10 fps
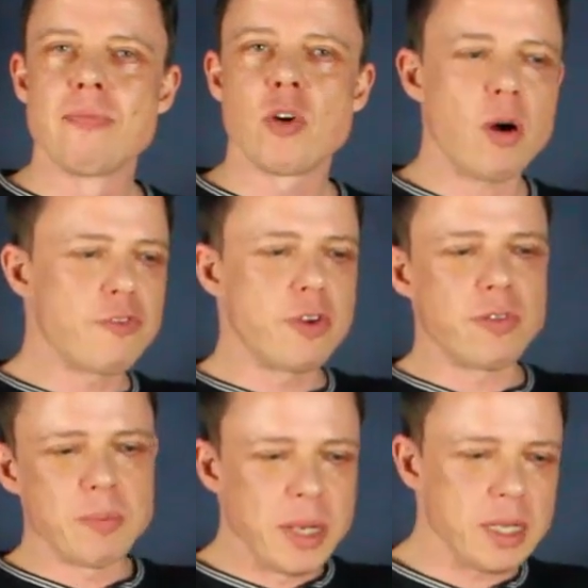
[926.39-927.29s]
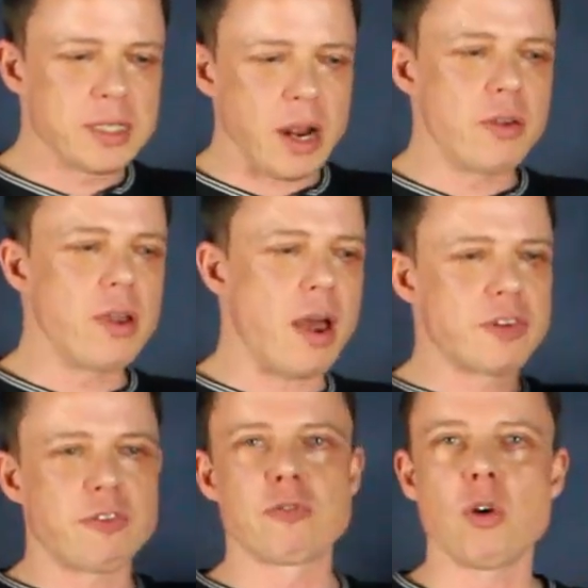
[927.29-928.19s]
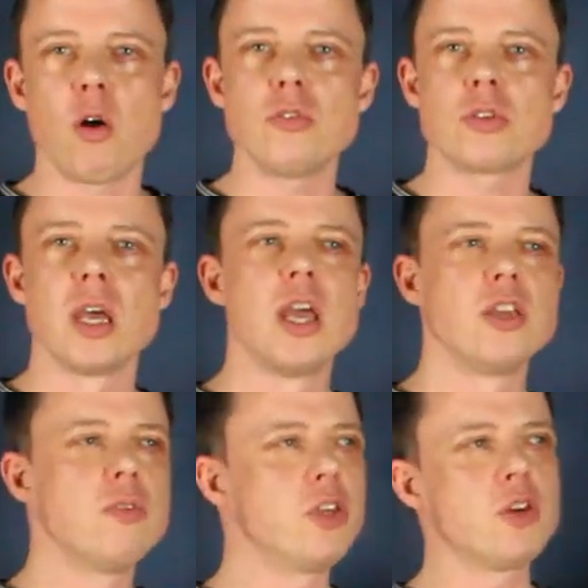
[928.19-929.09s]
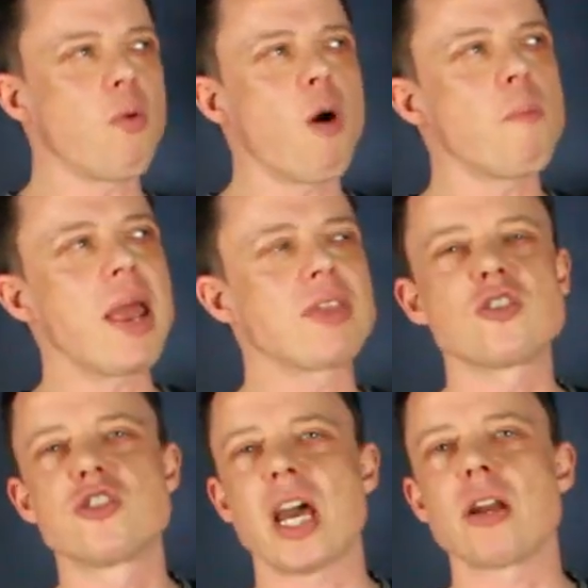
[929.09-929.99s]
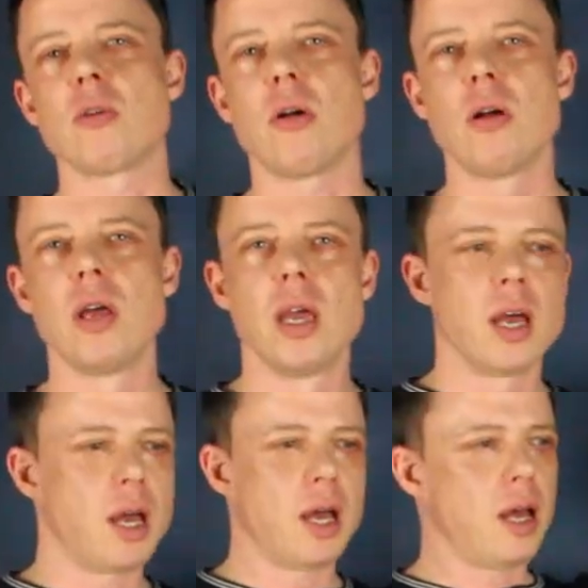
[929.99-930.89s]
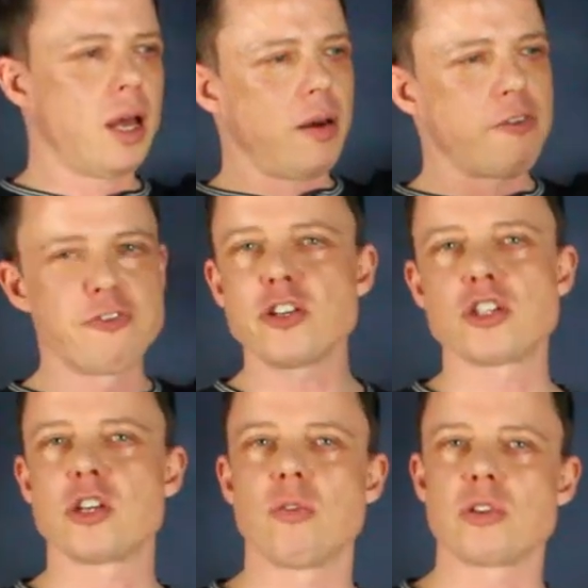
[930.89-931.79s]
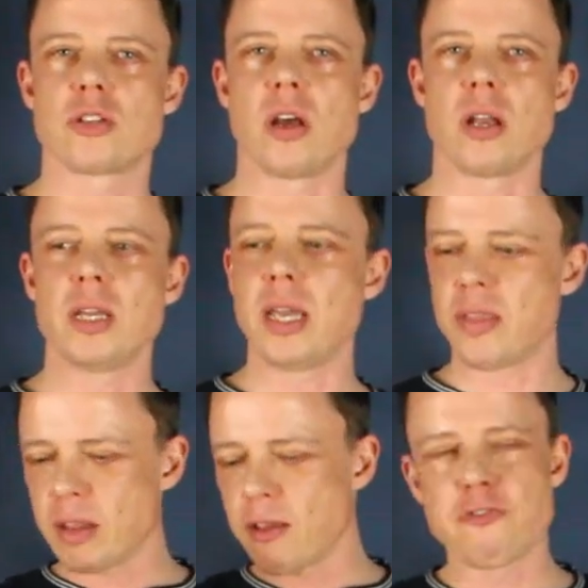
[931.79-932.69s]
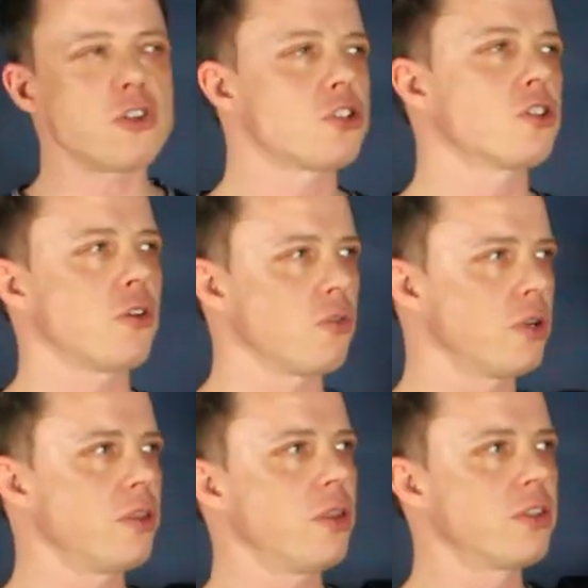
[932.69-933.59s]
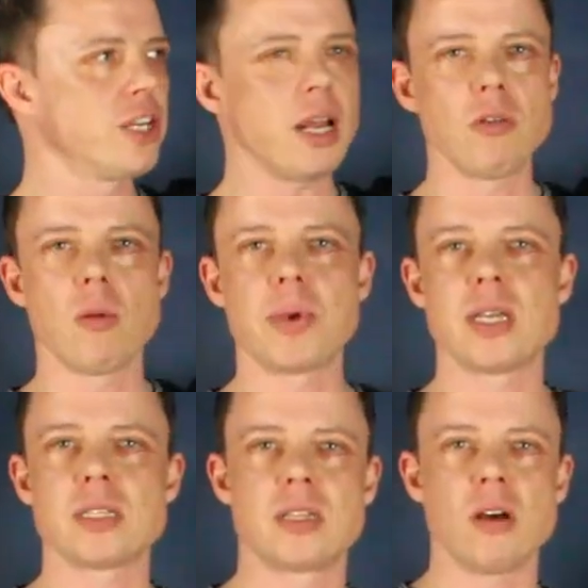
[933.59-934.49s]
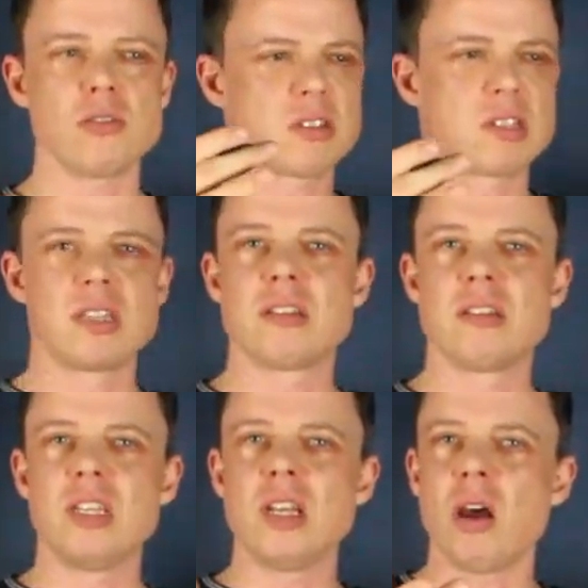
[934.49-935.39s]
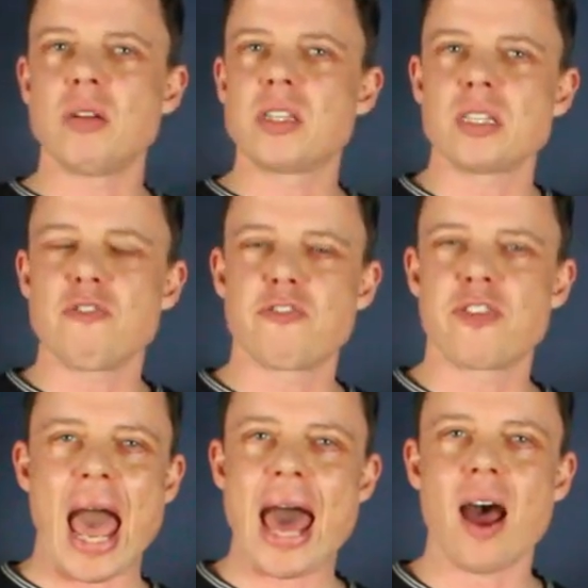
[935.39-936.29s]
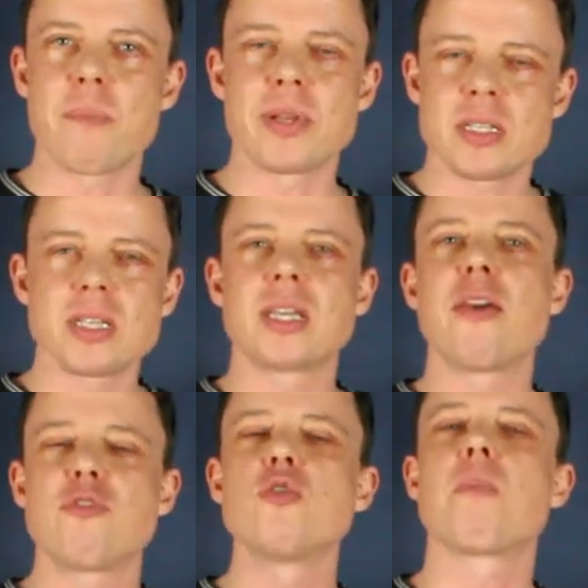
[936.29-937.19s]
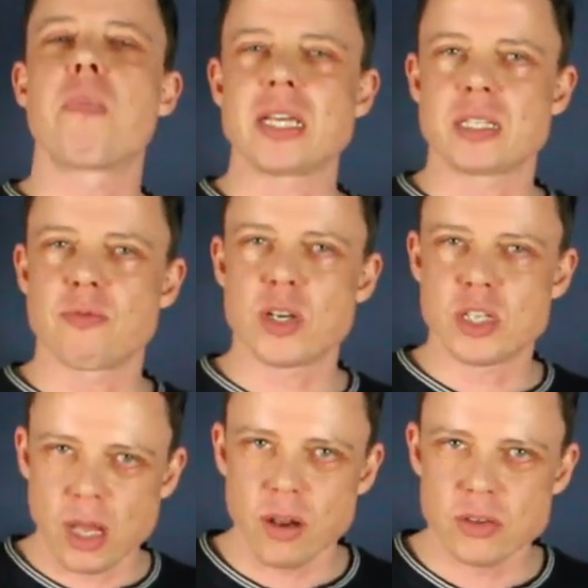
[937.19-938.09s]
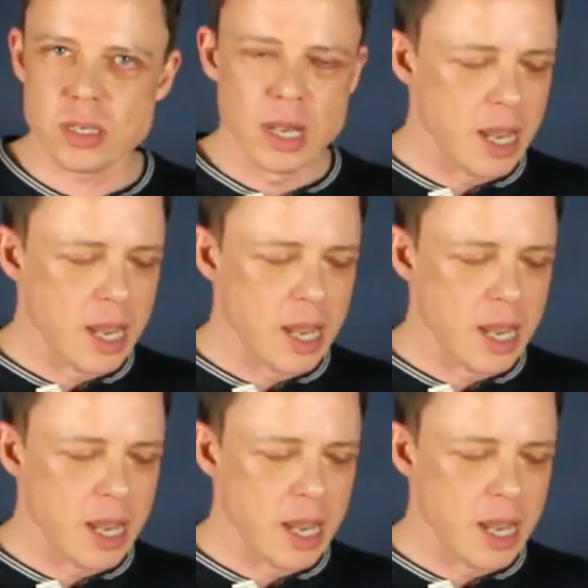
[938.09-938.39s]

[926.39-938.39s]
Or if you're in the military, you have different roles. You won't make the general a foot soldier suddenly and then the foot soldier the general because those, you know, it doesn't add up. It doesn't give you the best of results.